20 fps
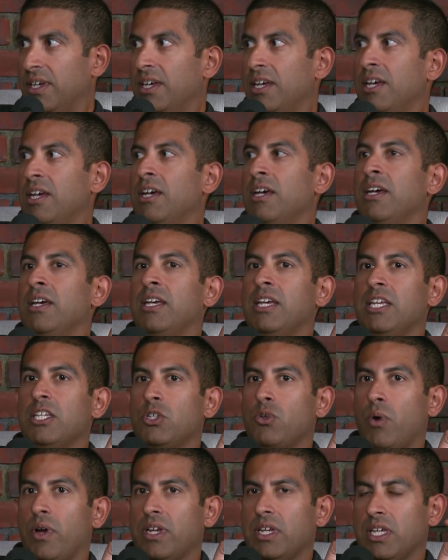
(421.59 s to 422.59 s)
Hmm. He's
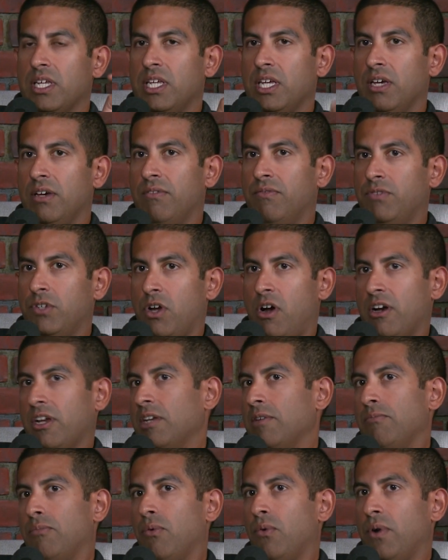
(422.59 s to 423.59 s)
going to give
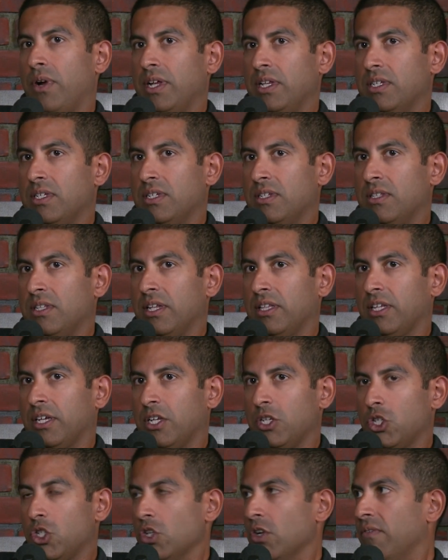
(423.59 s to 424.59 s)
talking points that the
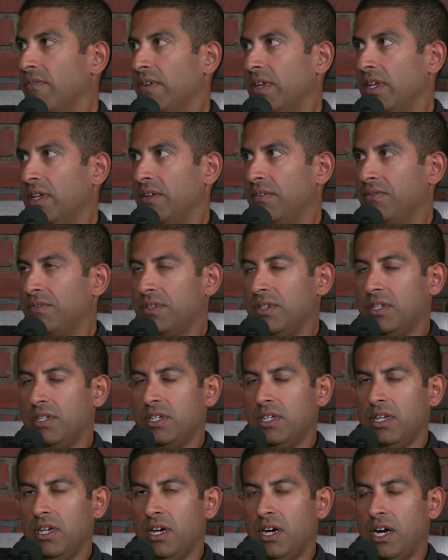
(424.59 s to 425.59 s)
conservatives
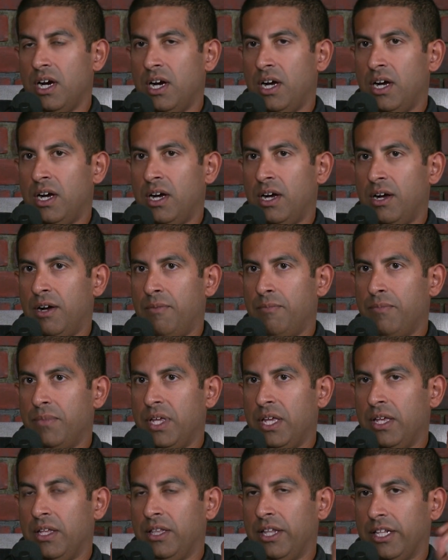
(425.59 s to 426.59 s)
um,
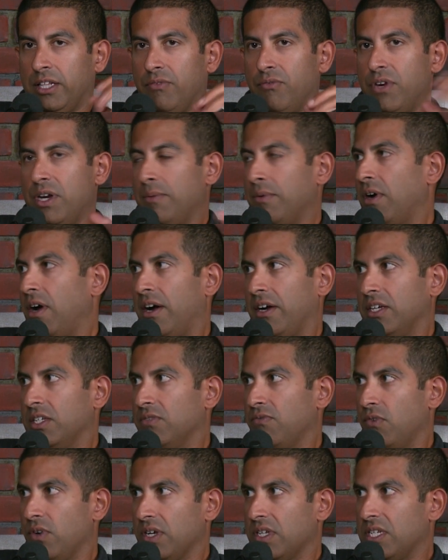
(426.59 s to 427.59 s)
in like the Freedom Caucus,
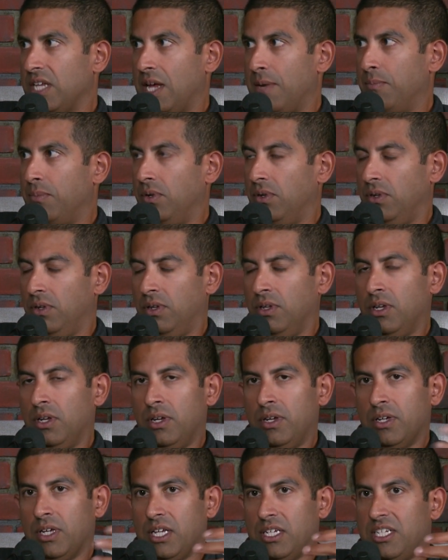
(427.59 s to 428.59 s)
for example,
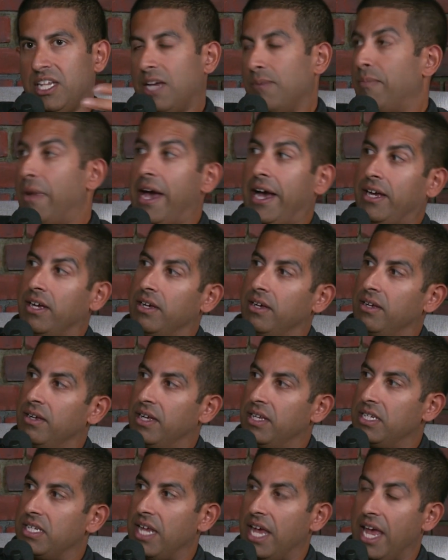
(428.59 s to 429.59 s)
can take back
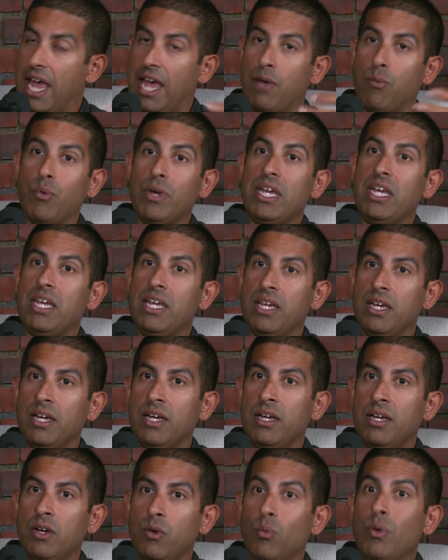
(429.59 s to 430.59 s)
and say, "Hey, we
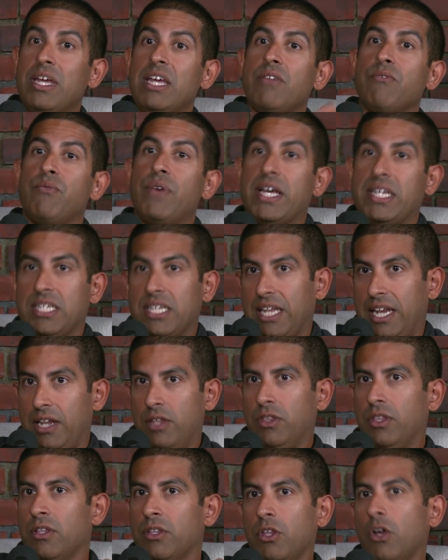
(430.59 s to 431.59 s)
we
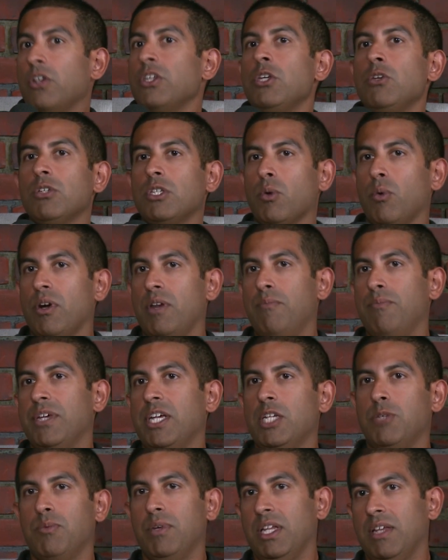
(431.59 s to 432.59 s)
investigated. They'll use the word
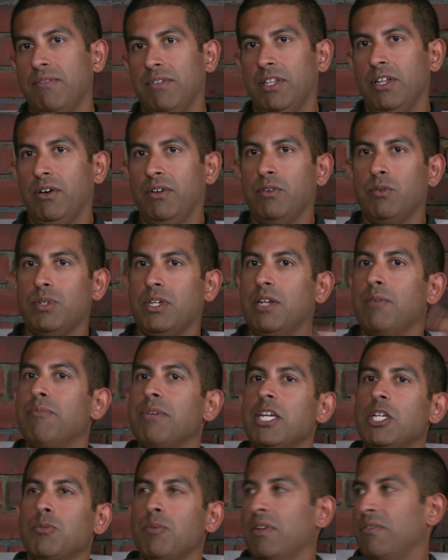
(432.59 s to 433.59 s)
impeachment, even though it was an
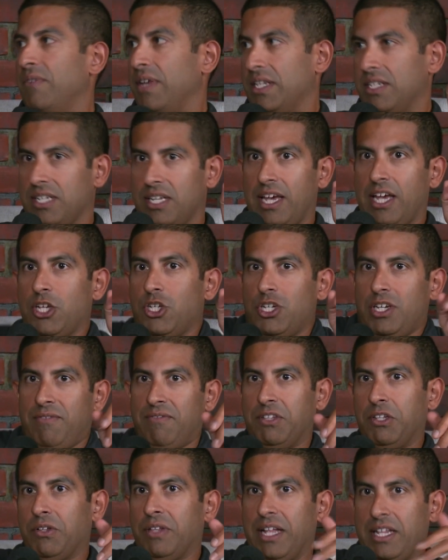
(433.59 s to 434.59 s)
impeachment investigation,
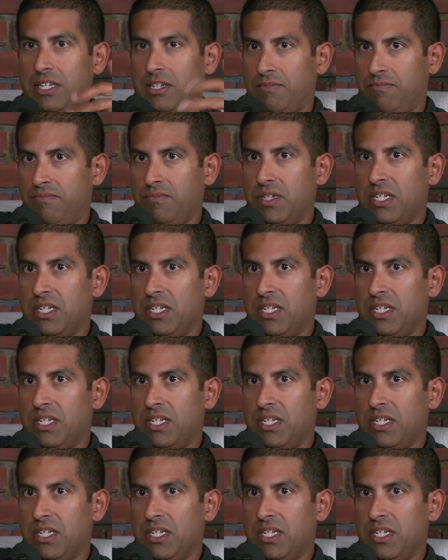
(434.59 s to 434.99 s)
even though that's mm-hmm.